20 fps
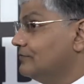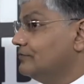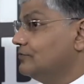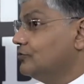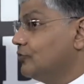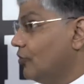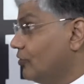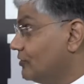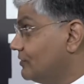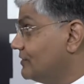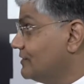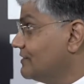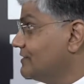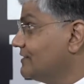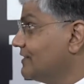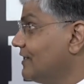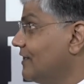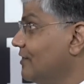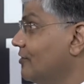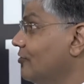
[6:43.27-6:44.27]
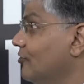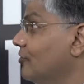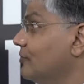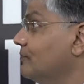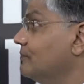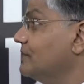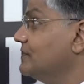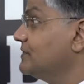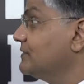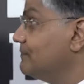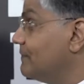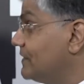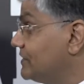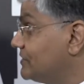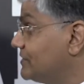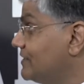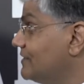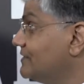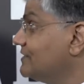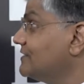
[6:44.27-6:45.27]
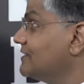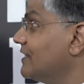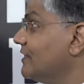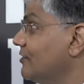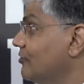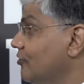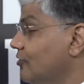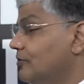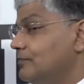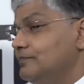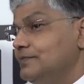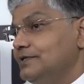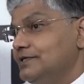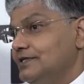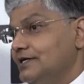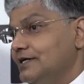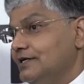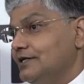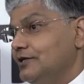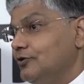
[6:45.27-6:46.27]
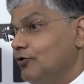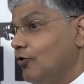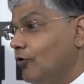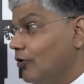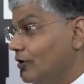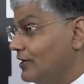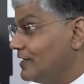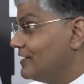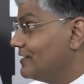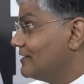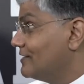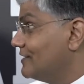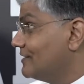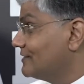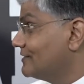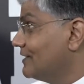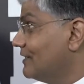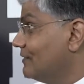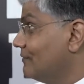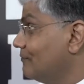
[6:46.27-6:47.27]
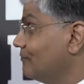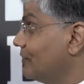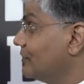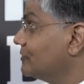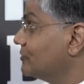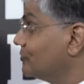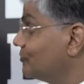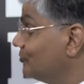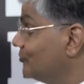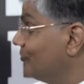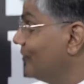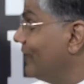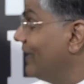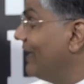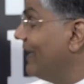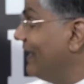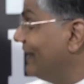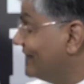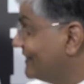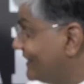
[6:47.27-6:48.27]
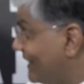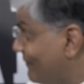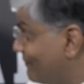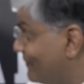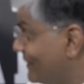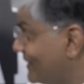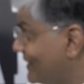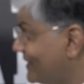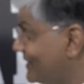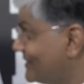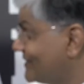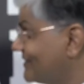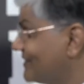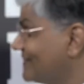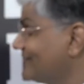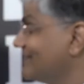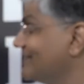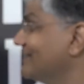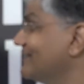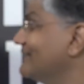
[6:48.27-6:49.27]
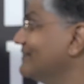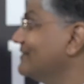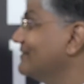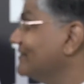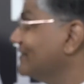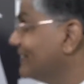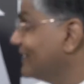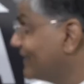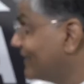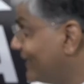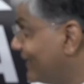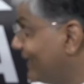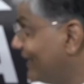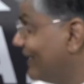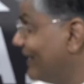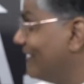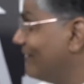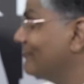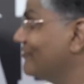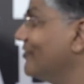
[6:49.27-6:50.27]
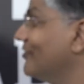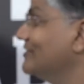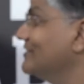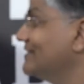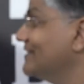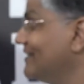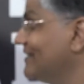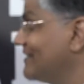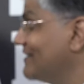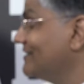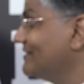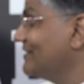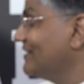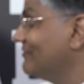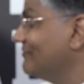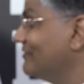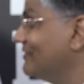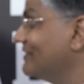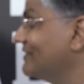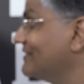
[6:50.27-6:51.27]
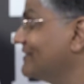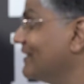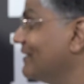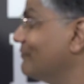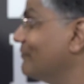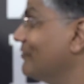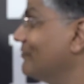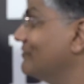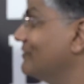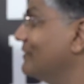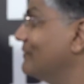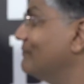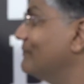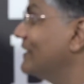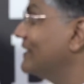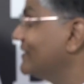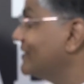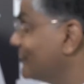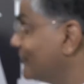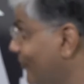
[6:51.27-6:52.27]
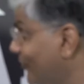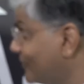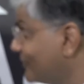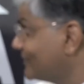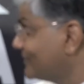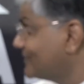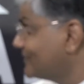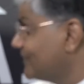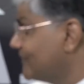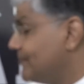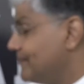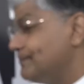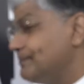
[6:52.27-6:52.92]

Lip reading: Doctors cannot be, specialists cannot be there in all areas, but through health applications, they can have consultation with some of the better doctors.